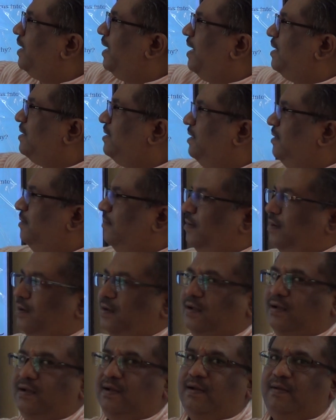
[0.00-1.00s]
acid
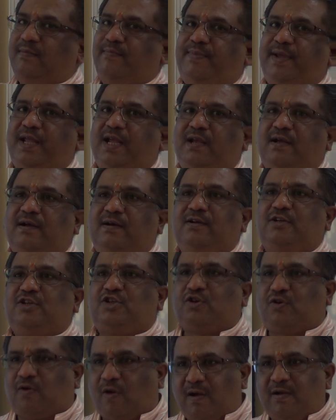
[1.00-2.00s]
being
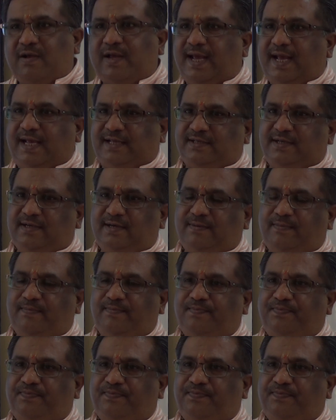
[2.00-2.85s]
strong acid,